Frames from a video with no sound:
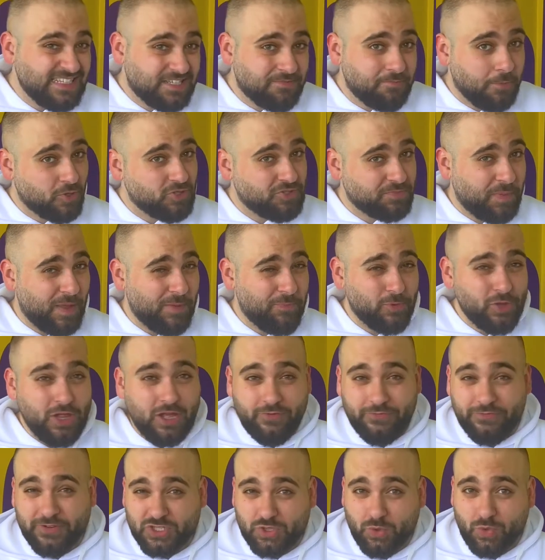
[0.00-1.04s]
most people are
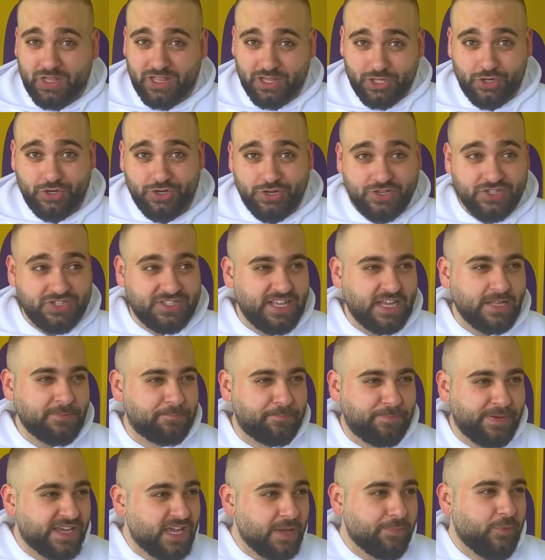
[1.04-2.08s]
visual learners, they'd
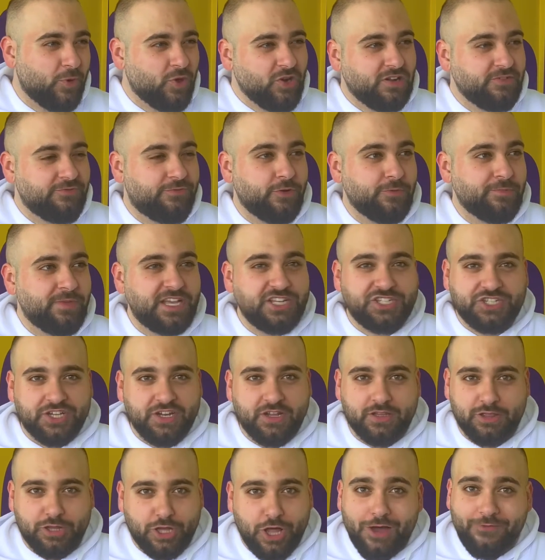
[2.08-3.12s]
pick up on information a
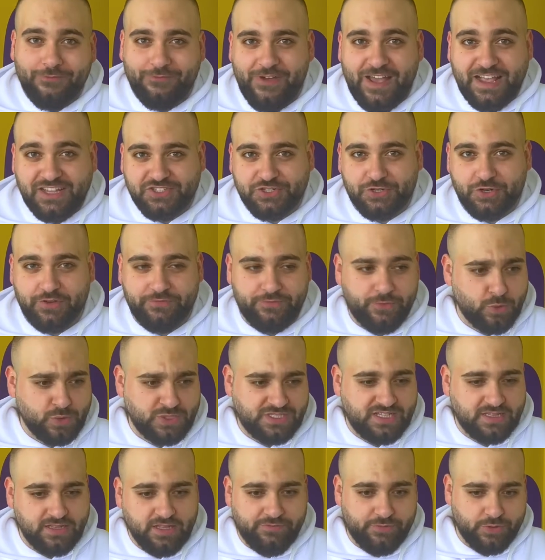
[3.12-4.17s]
lot faster if it was
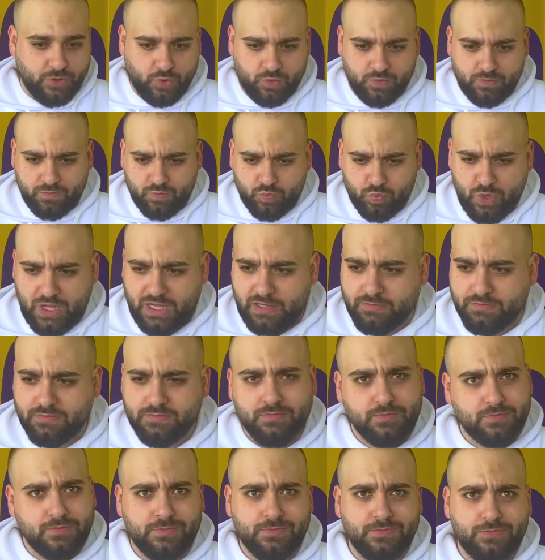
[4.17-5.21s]
delivered, well,
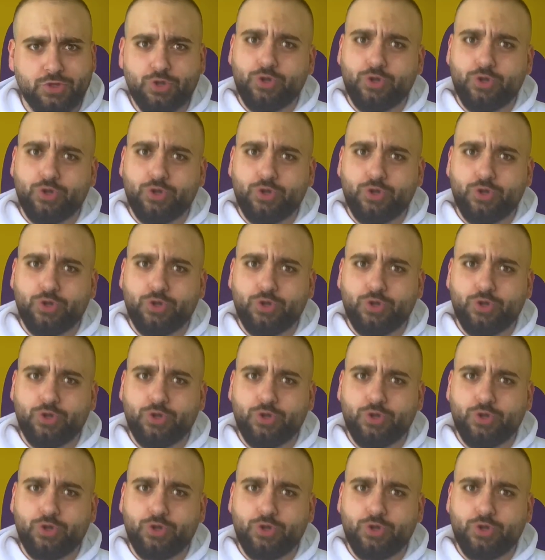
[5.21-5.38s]
through